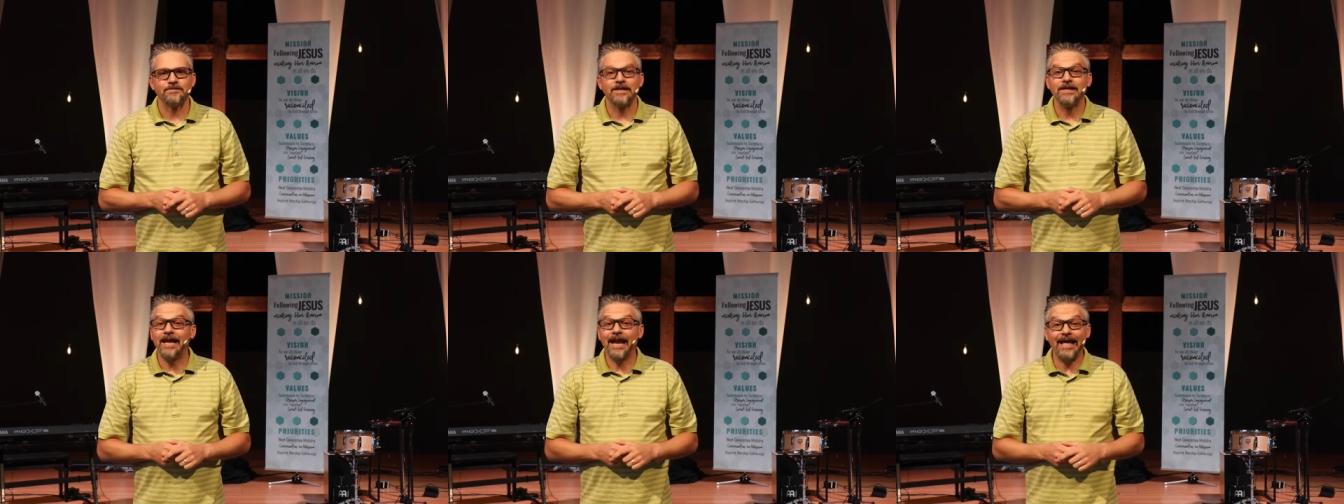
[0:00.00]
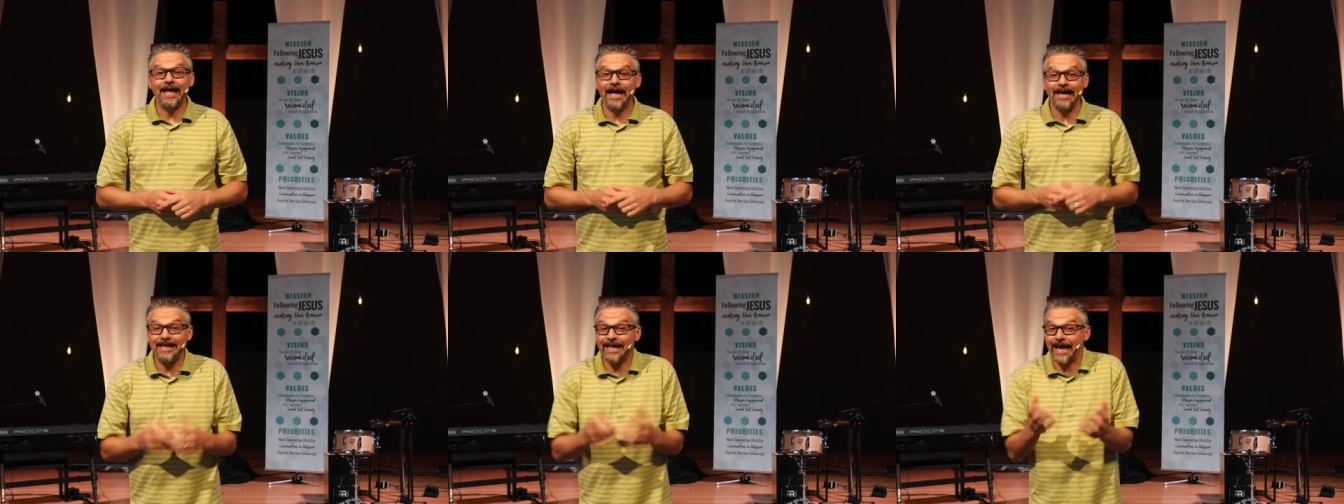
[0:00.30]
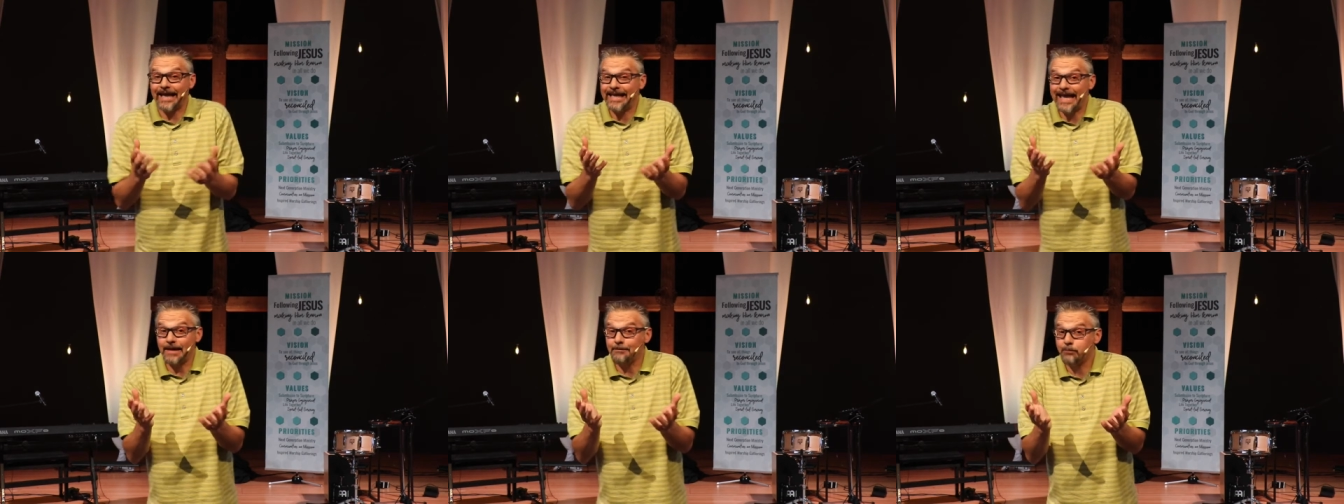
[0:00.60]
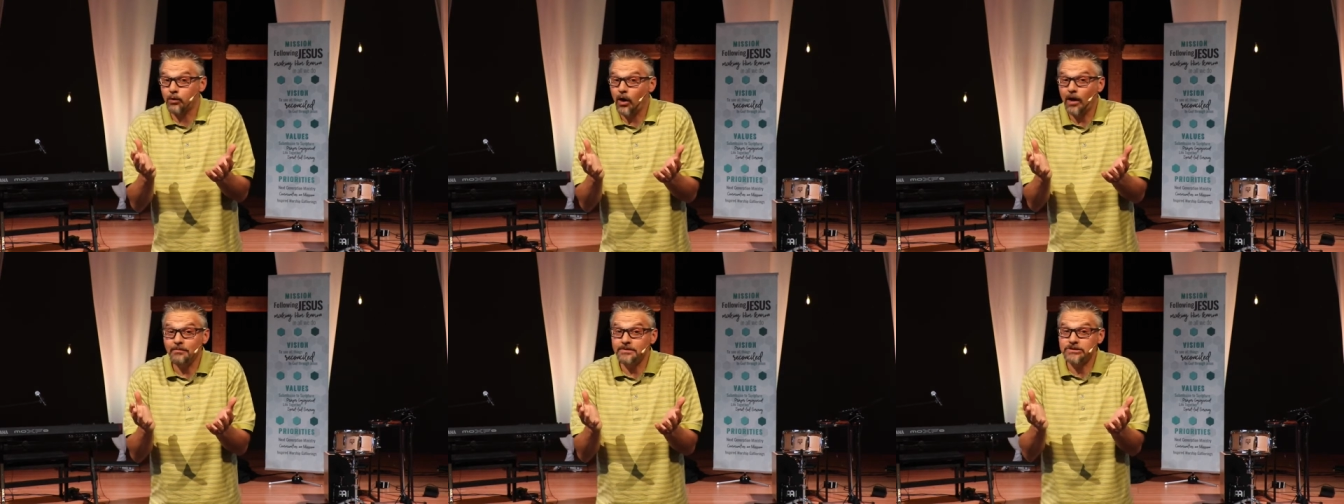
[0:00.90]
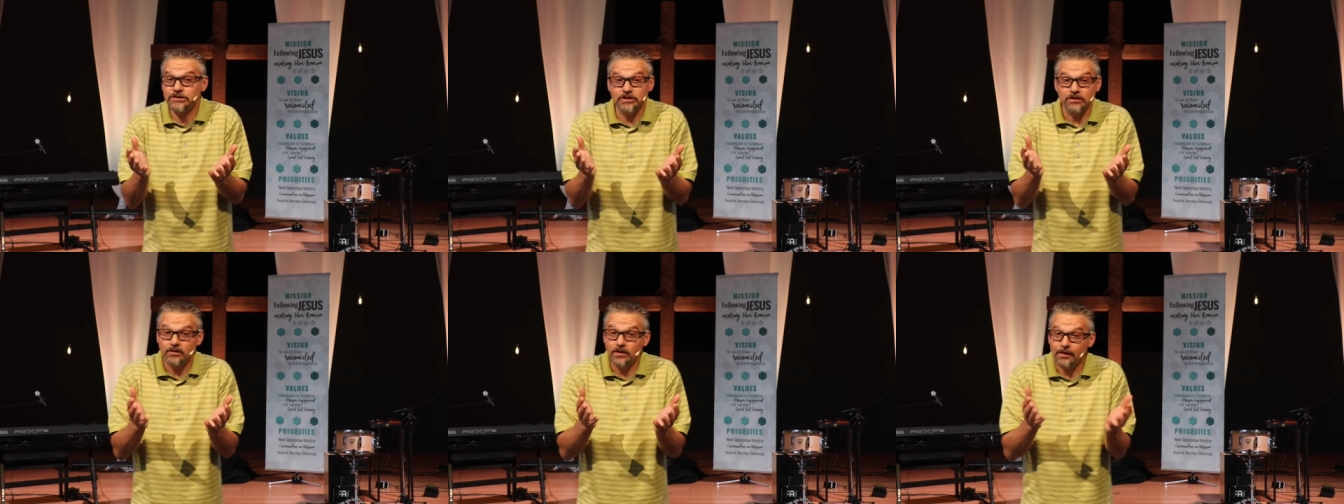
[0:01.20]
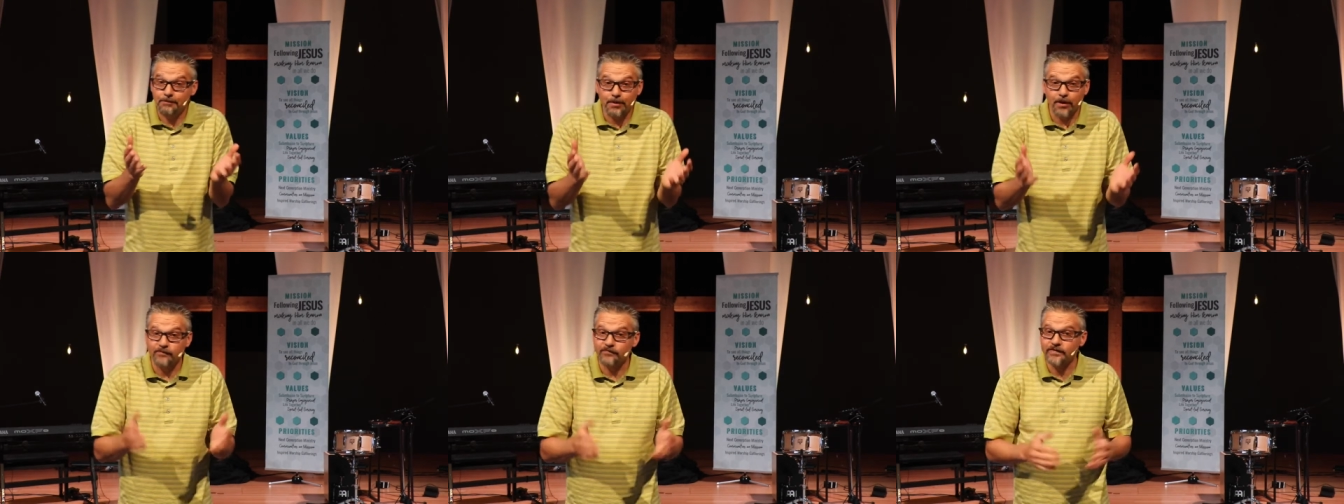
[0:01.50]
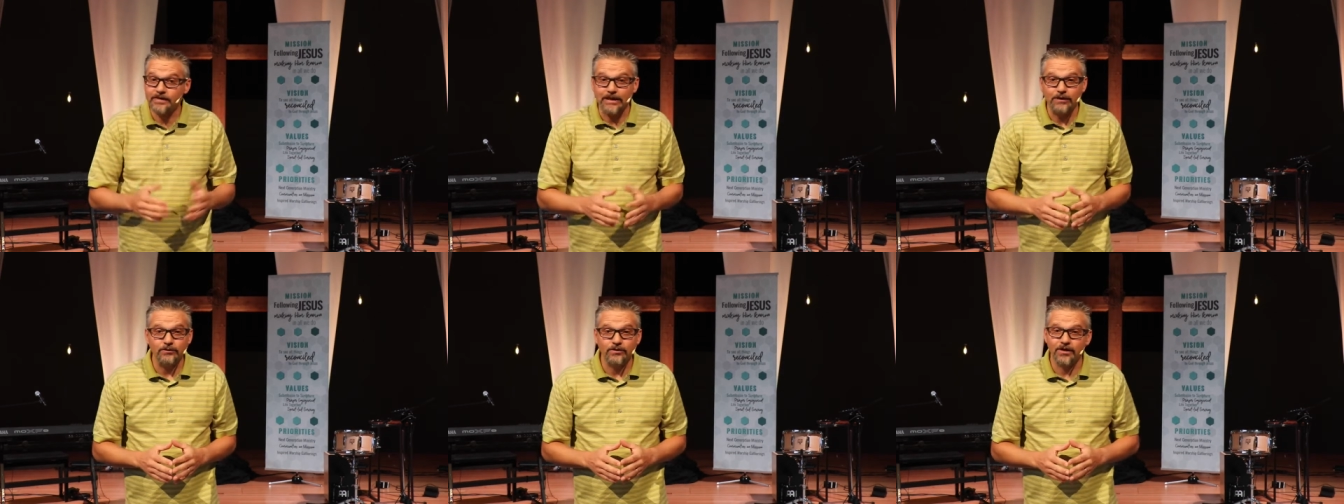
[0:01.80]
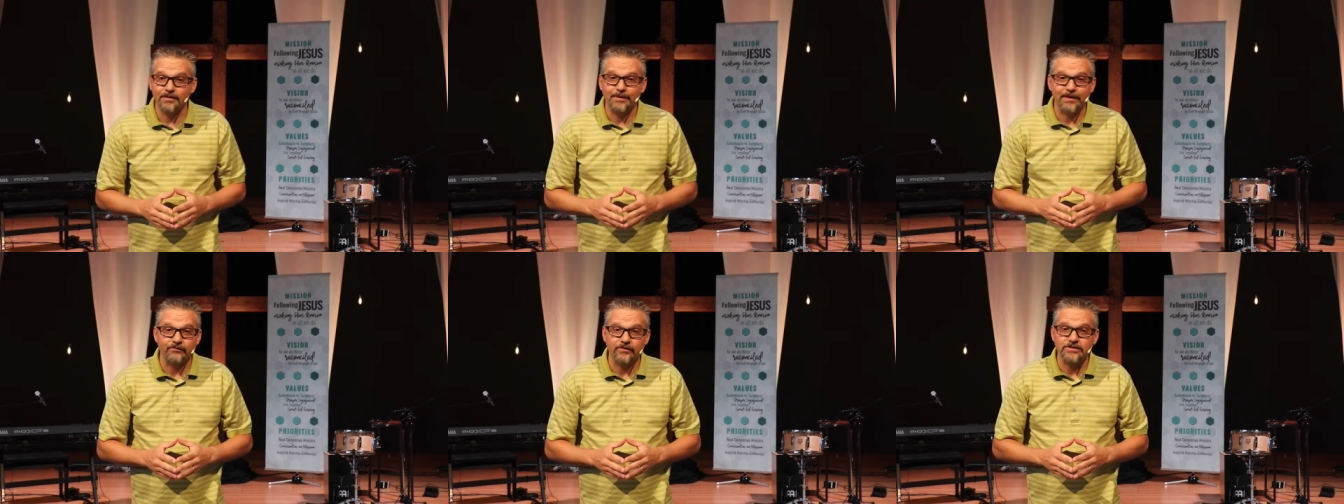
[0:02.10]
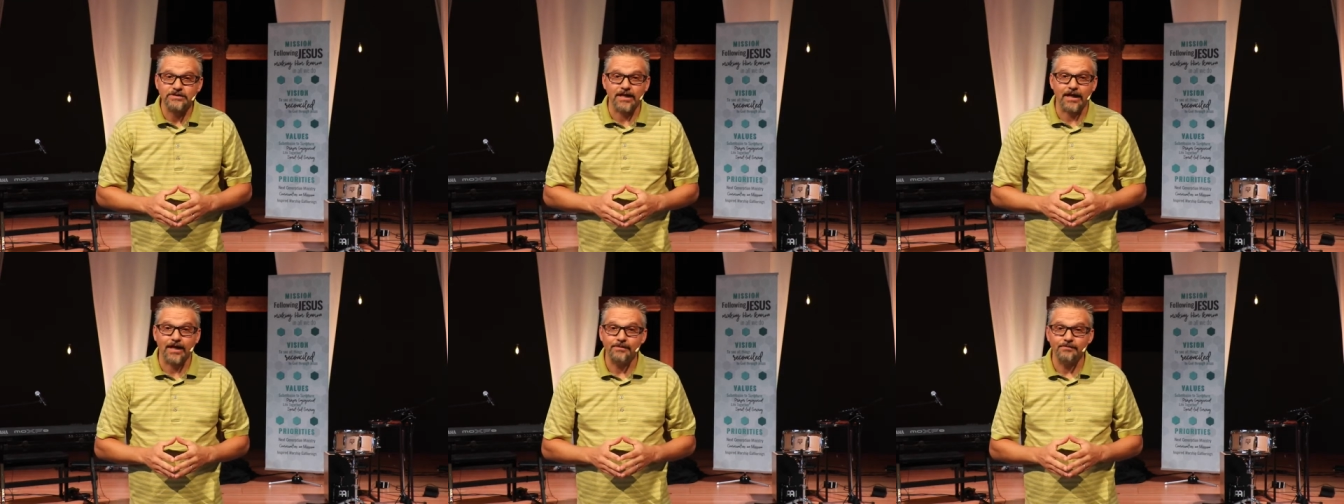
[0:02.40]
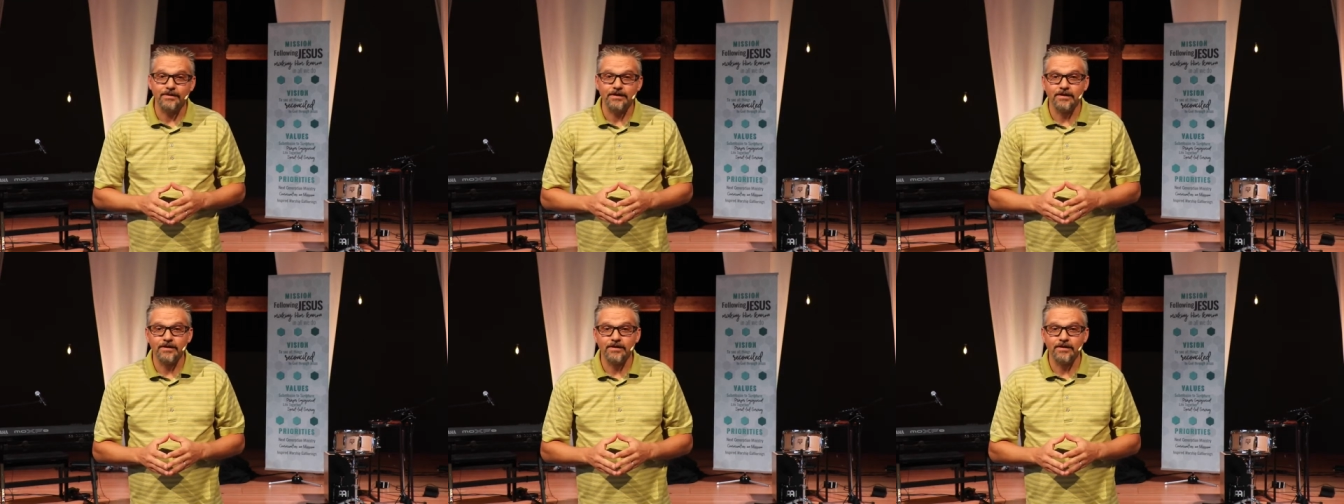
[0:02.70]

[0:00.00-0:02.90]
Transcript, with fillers: And I, I, I can't promise you a perfect outcome every time.